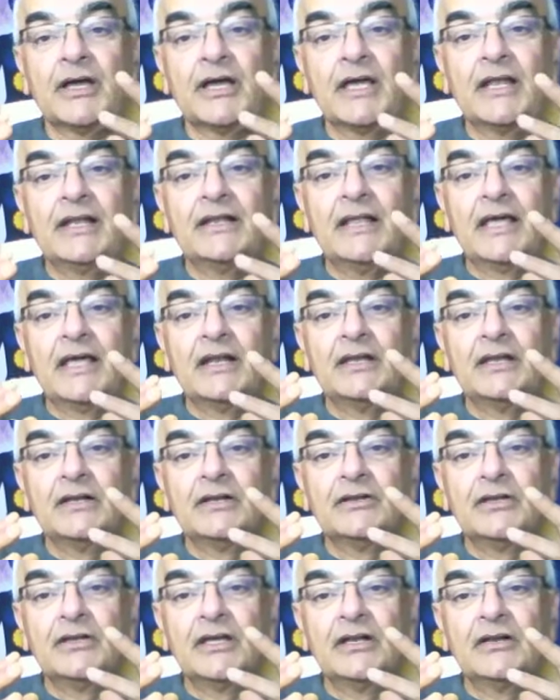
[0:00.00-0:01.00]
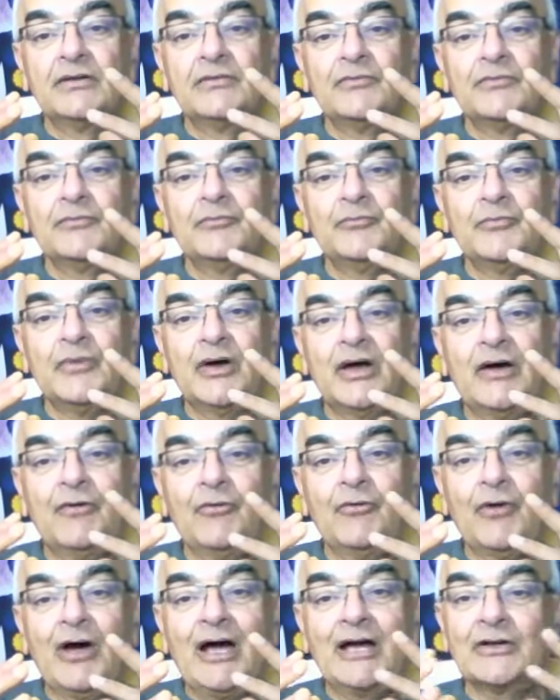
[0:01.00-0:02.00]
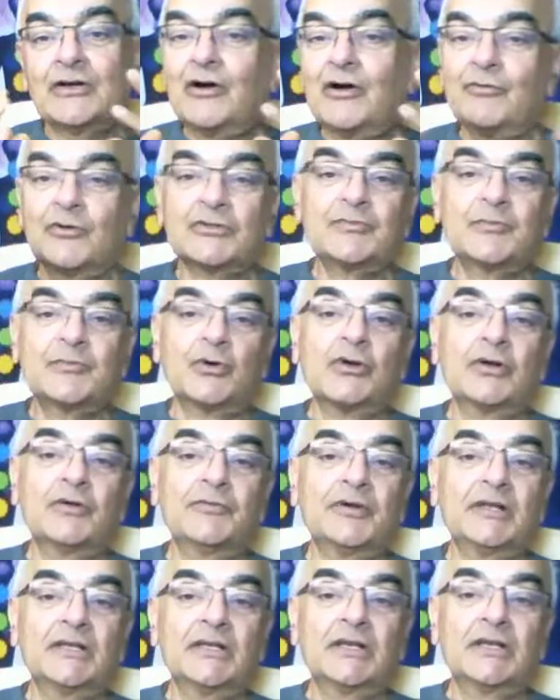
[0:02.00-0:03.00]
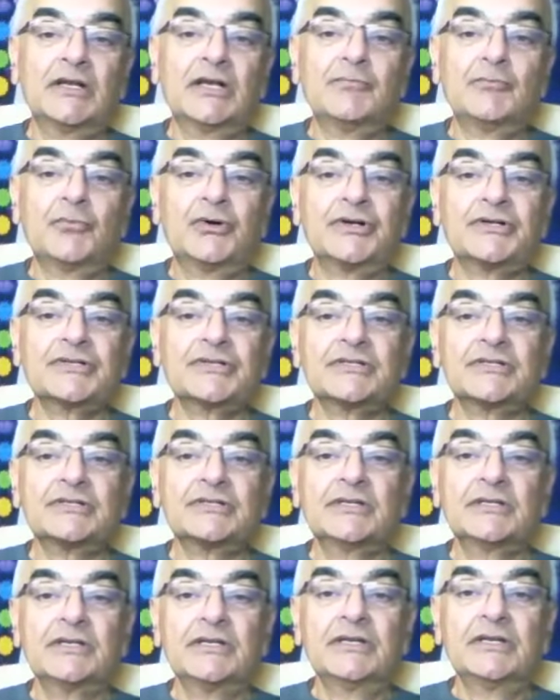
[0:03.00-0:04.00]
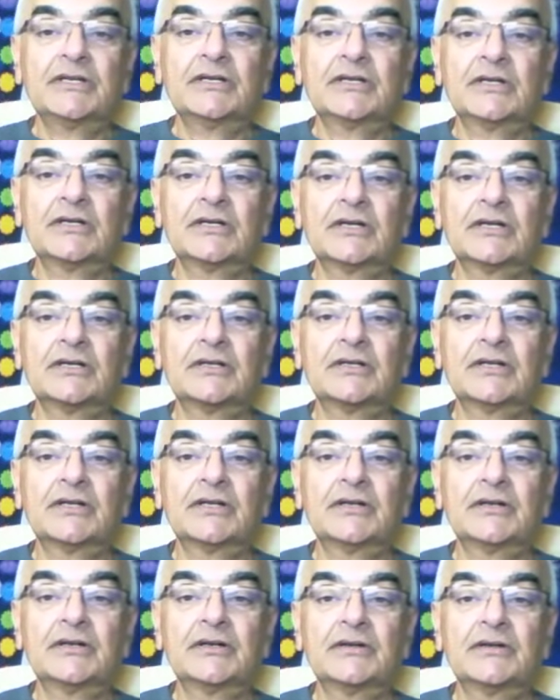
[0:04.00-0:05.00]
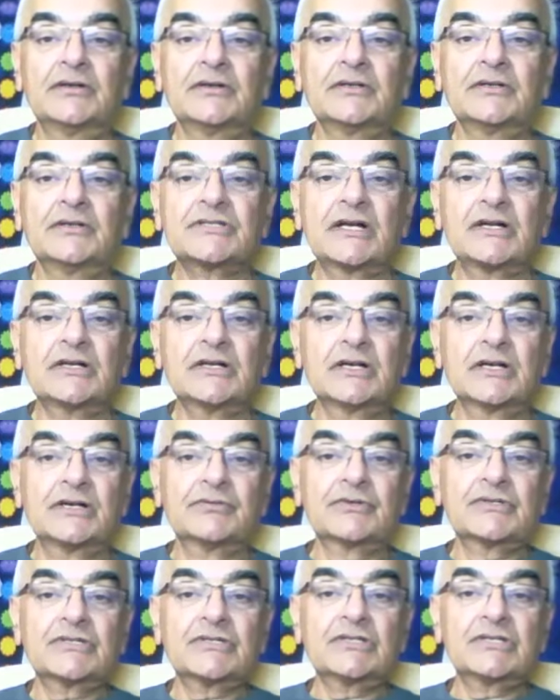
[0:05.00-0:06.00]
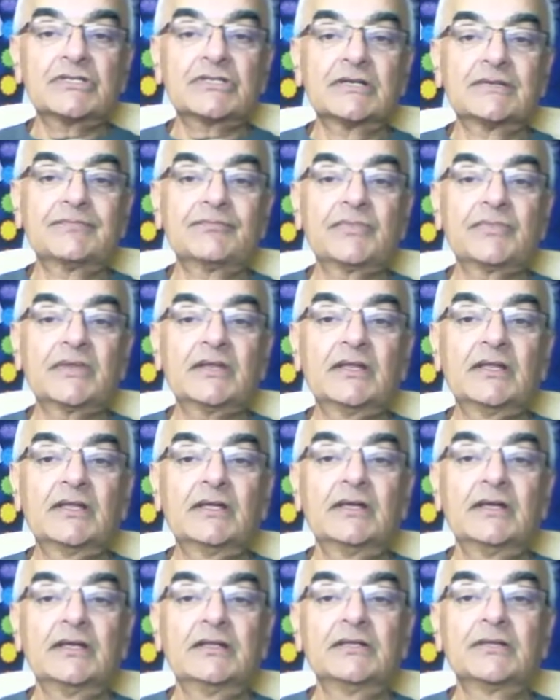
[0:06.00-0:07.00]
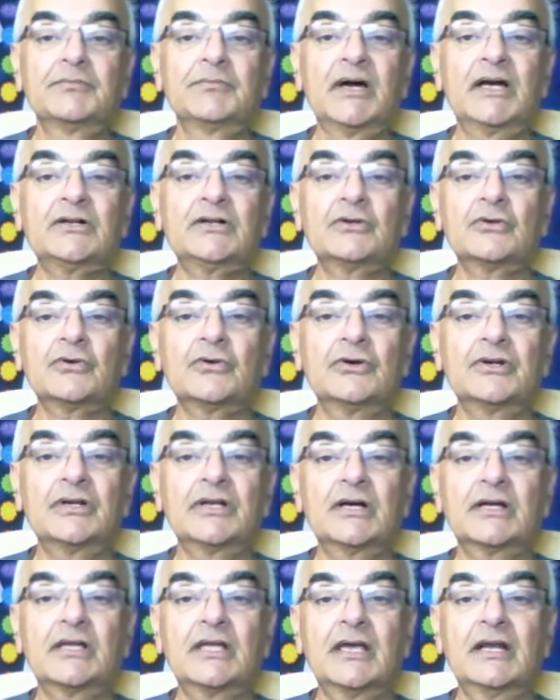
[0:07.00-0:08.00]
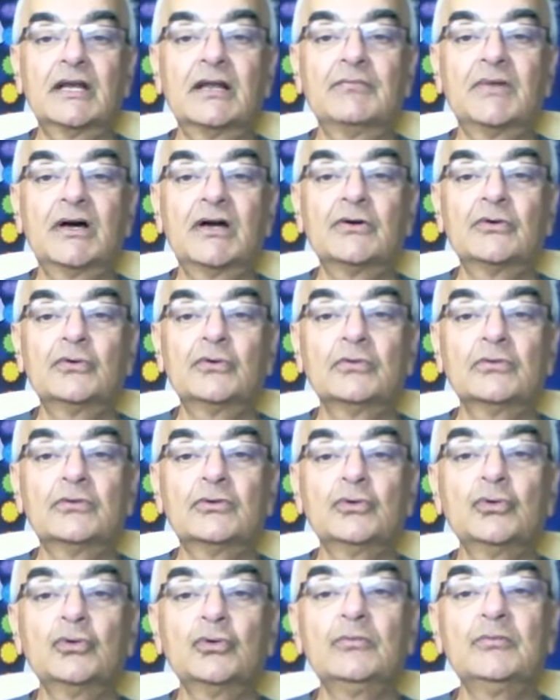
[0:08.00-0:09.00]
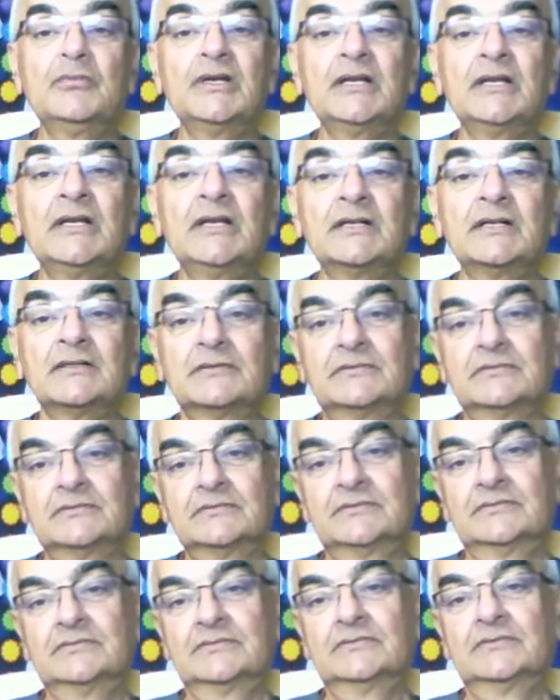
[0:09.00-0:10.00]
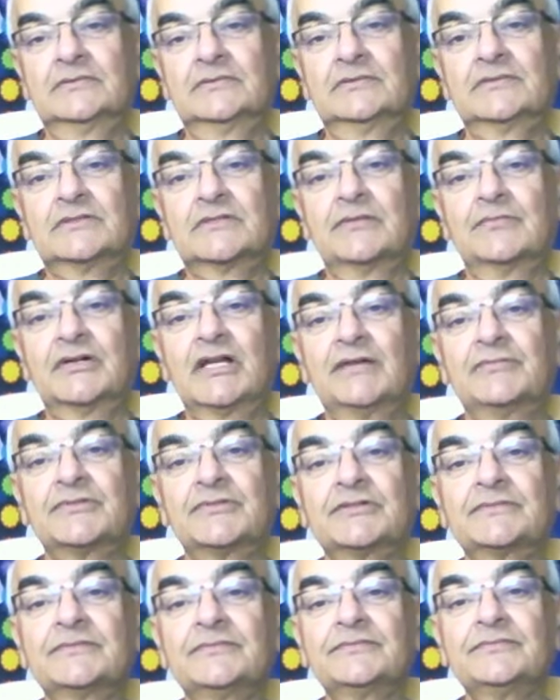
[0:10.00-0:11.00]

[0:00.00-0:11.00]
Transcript: And I was blown away at the numbers in central nervous system. The mitochondria can amount to 2 million sometimes.